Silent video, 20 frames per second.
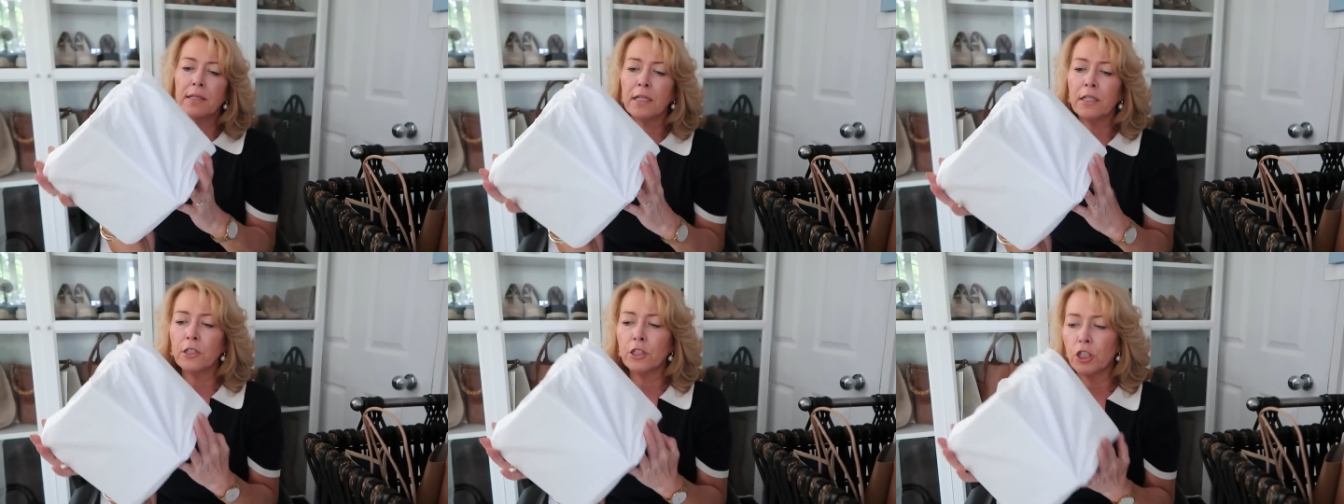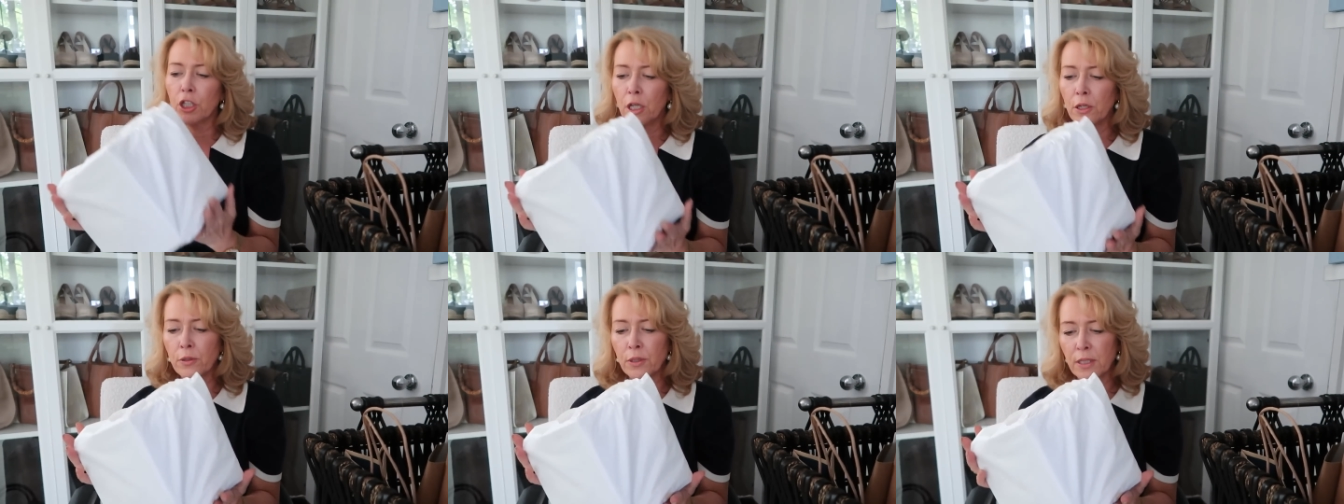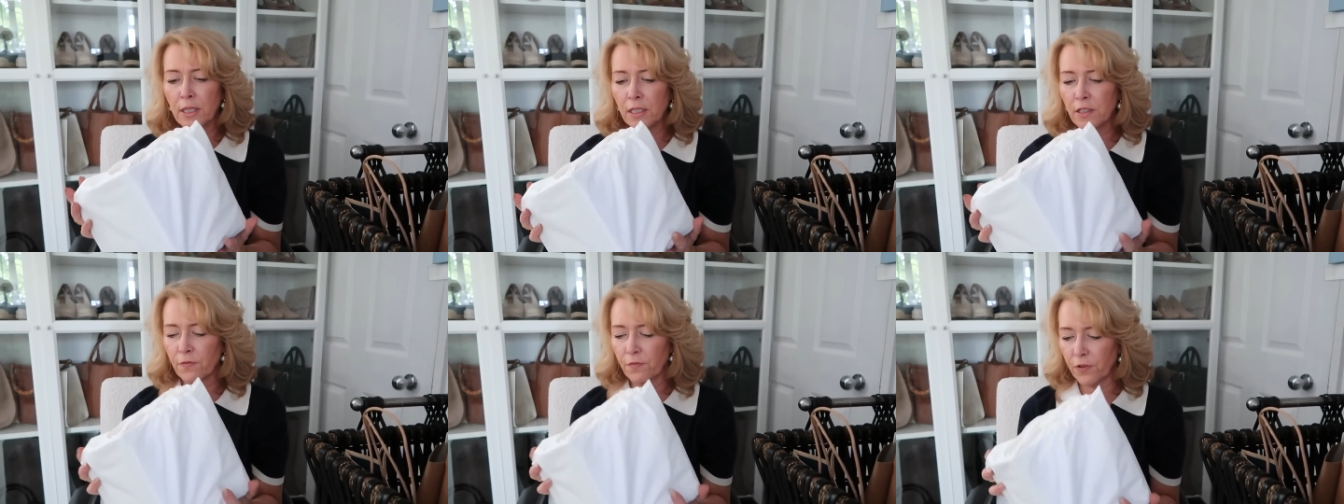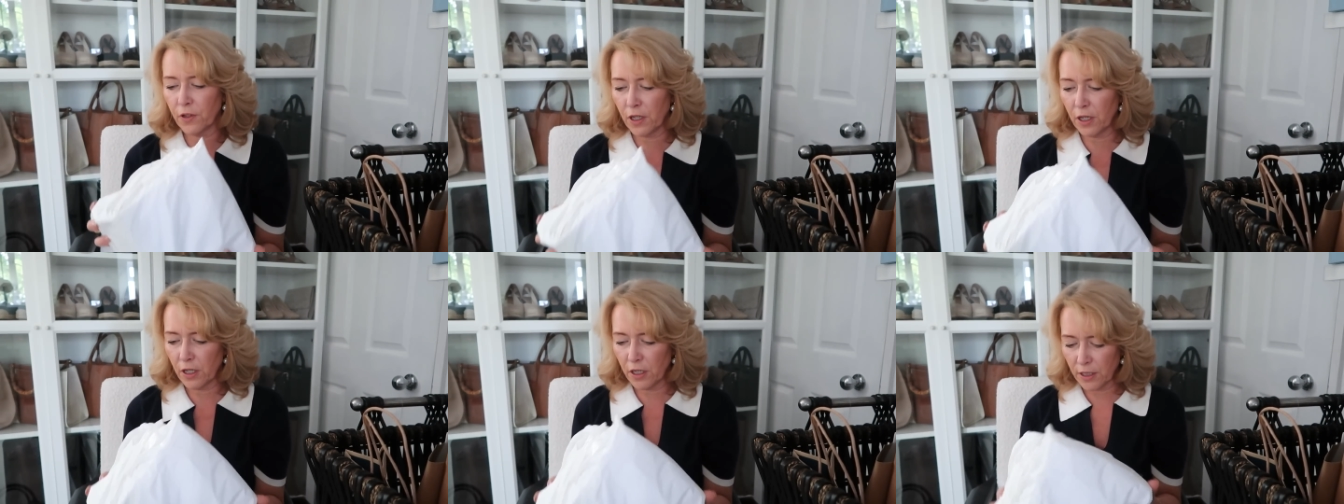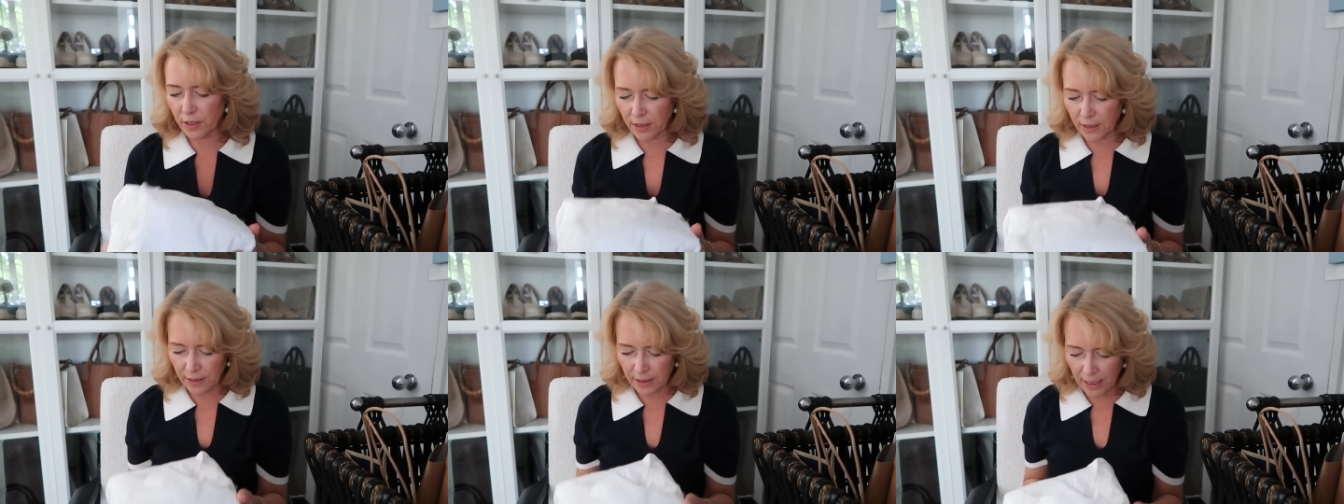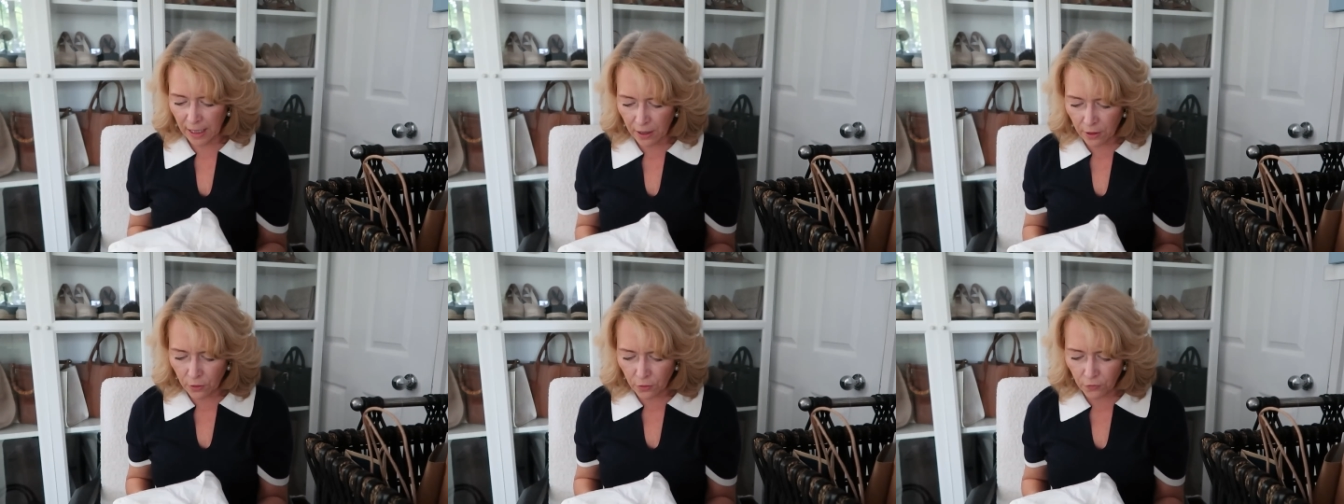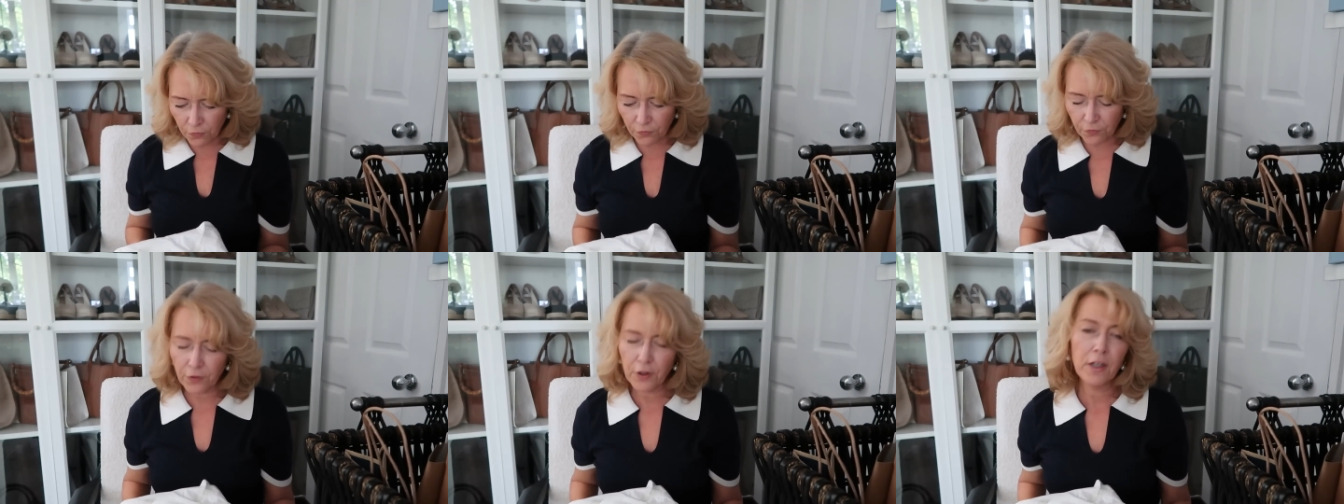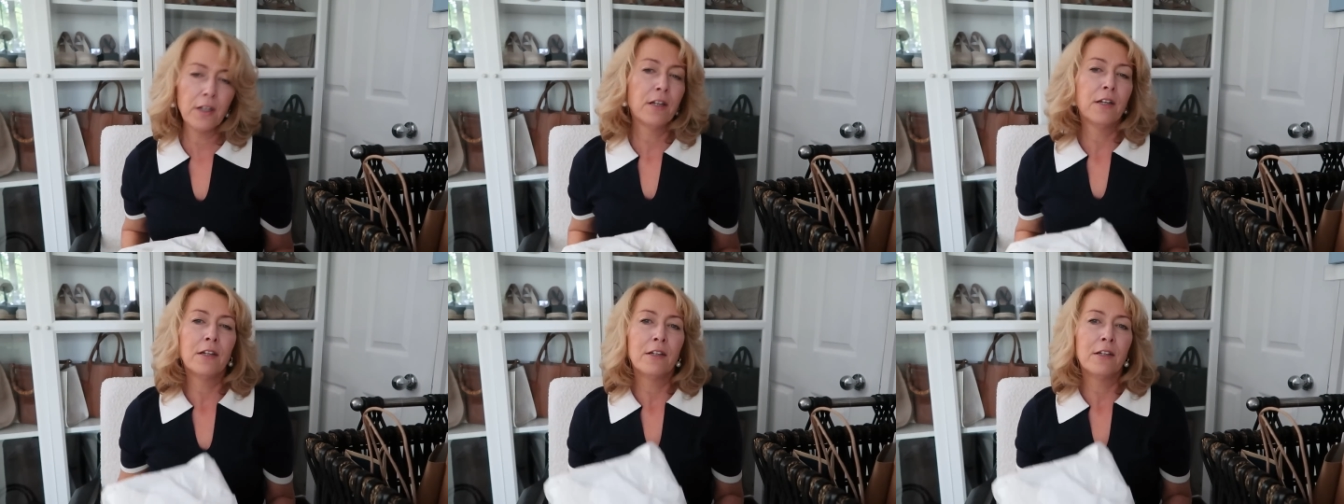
Dee chose this for herself.